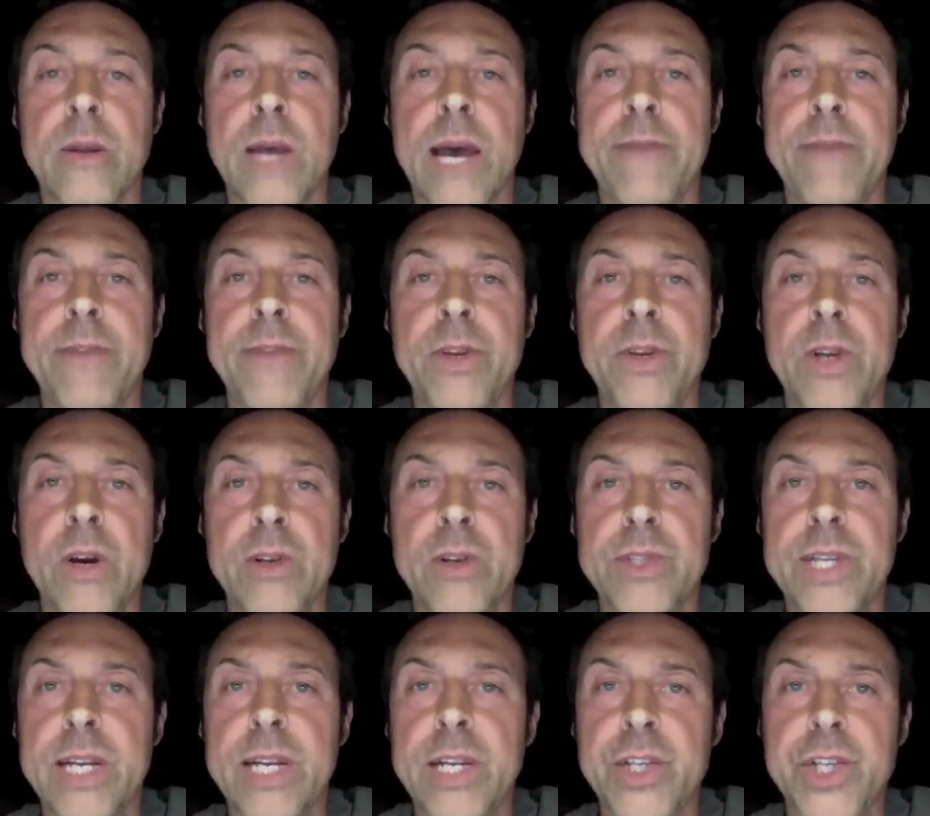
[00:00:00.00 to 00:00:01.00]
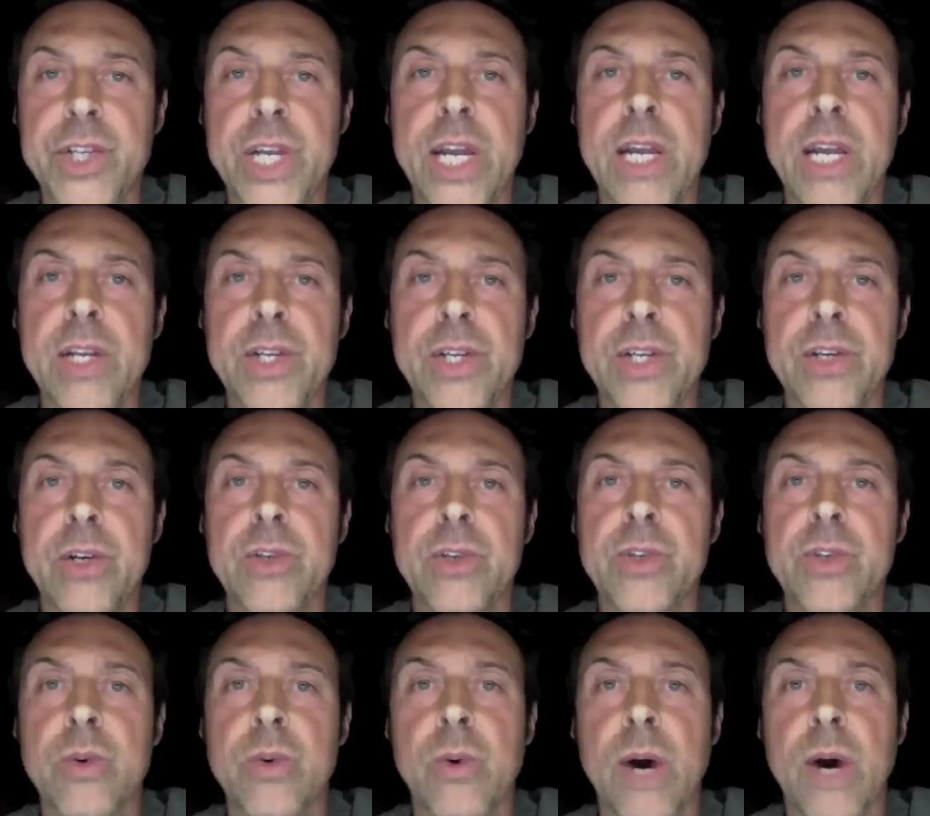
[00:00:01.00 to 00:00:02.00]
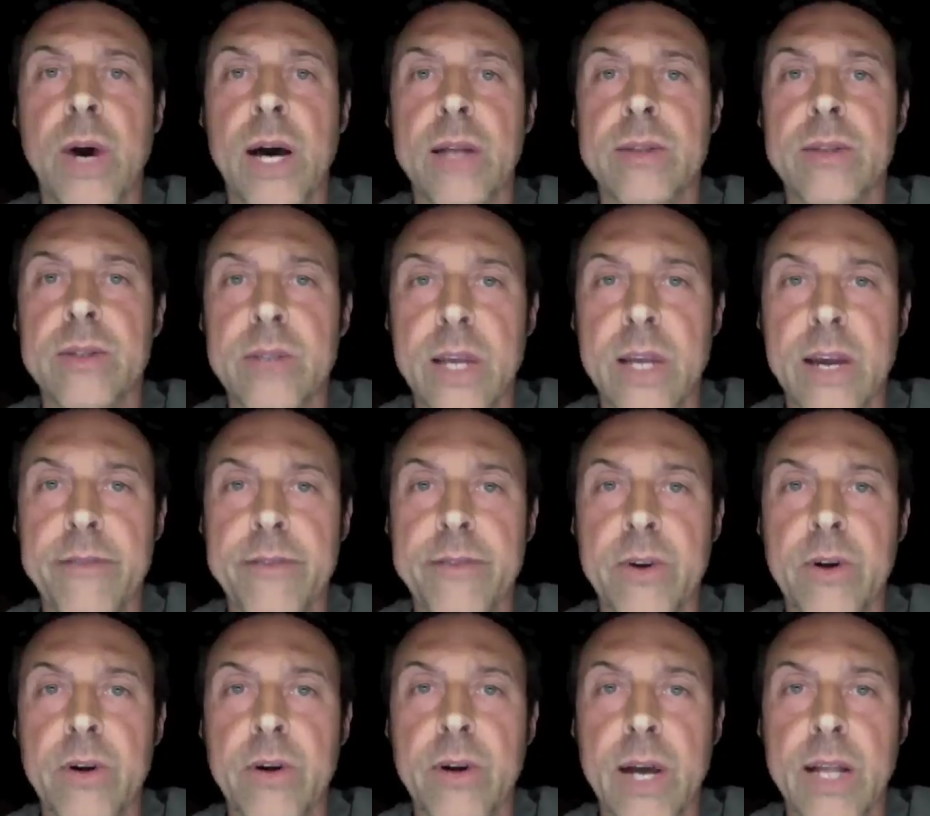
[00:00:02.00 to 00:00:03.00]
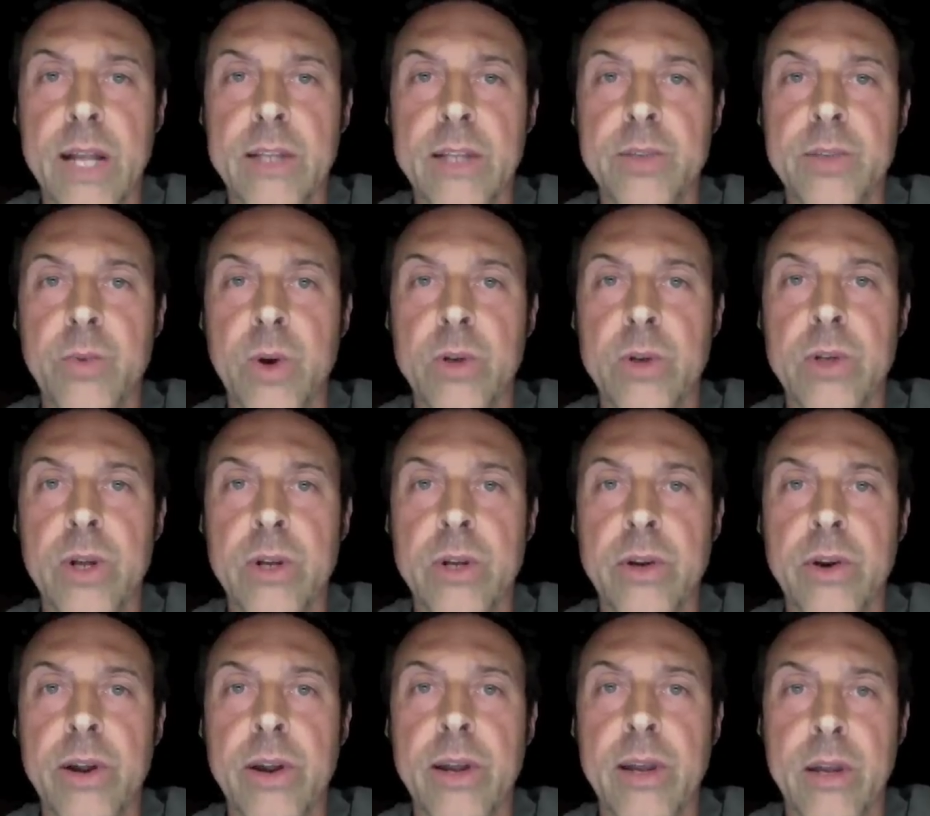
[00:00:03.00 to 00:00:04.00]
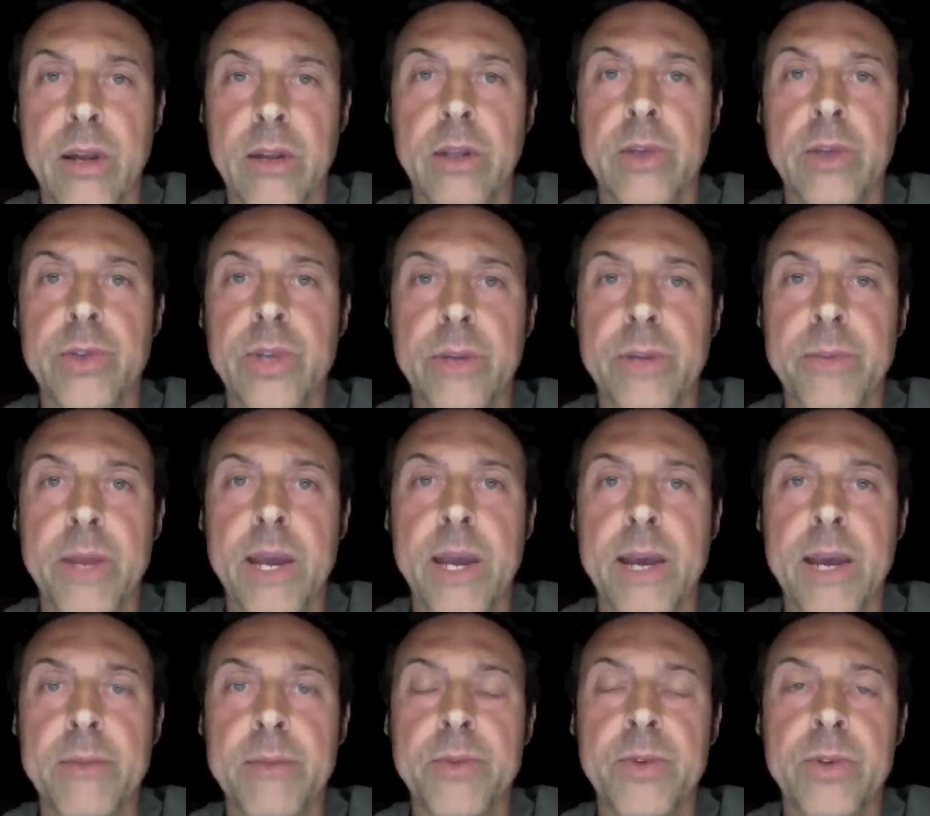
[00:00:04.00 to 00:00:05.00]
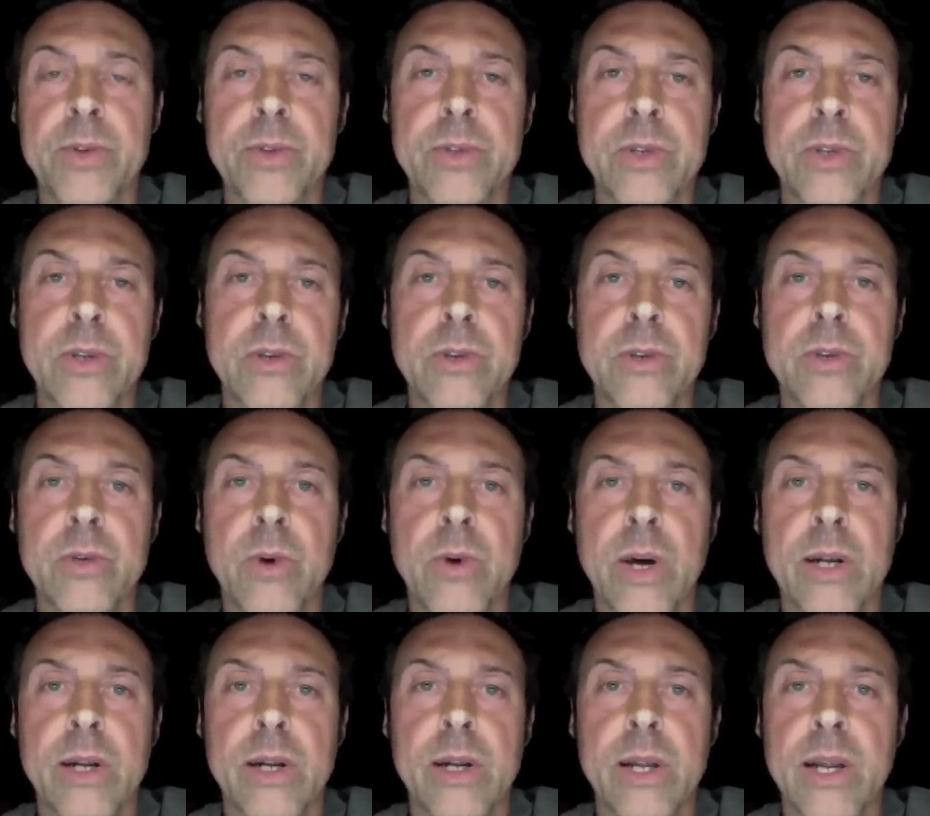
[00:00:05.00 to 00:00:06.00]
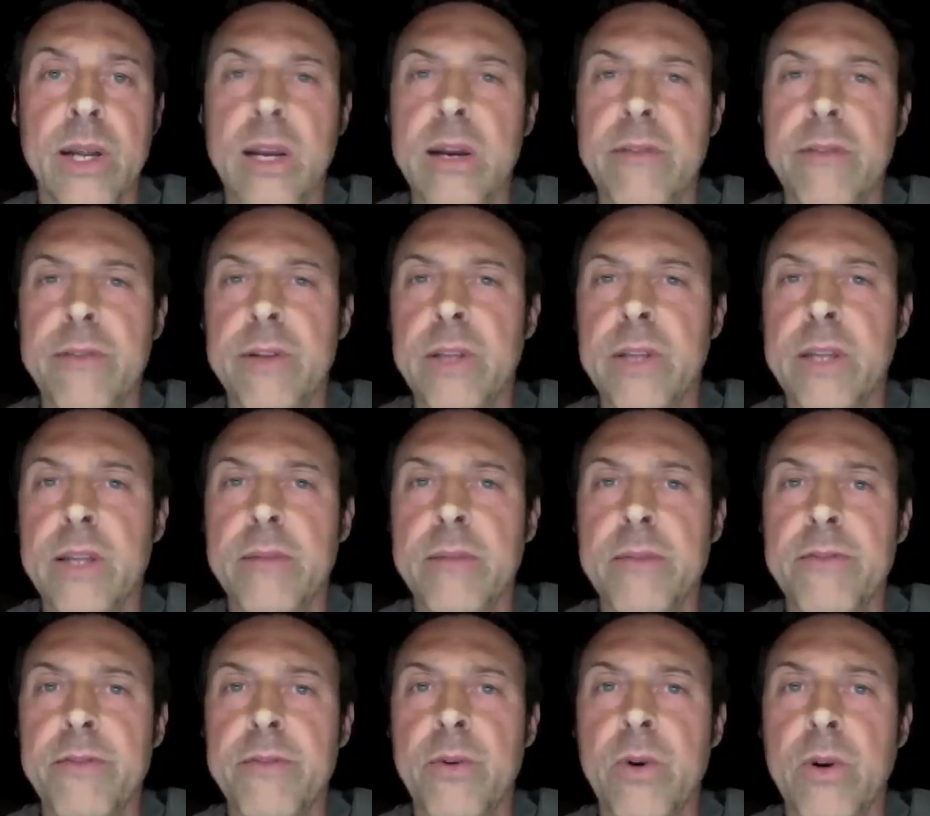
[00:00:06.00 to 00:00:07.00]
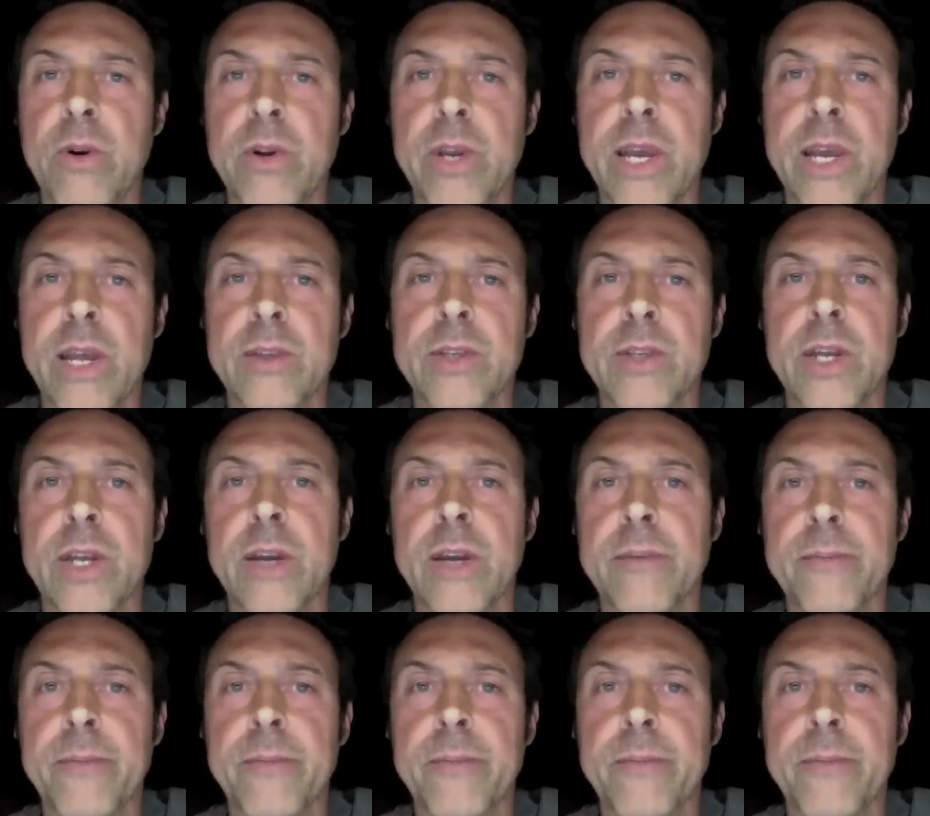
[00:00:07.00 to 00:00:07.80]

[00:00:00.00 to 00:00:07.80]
Have you noticed any change in your squats after Holly's worked on your loosen up your hamstrings? Can you squat any differently than before, or you can't say?